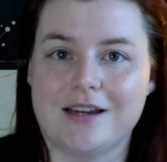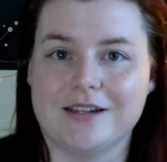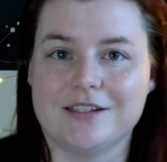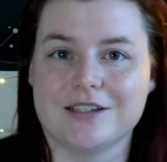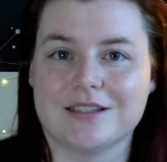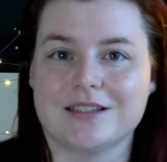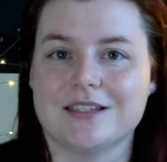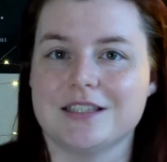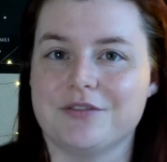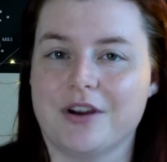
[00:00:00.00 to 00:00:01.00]

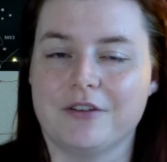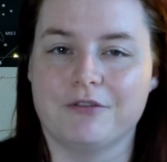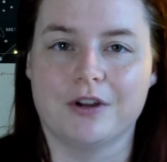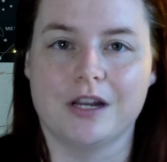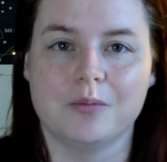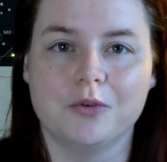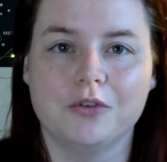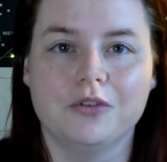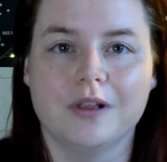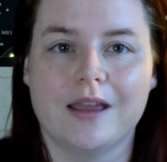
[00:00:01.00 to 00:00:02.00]
It's very
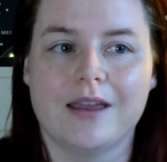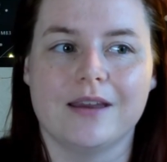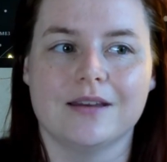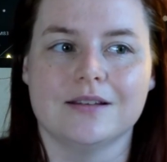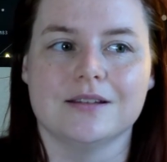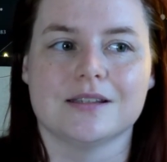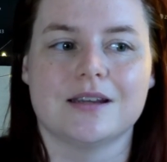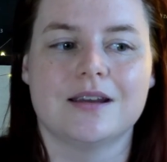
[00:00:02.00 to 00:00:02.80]
forgettable, and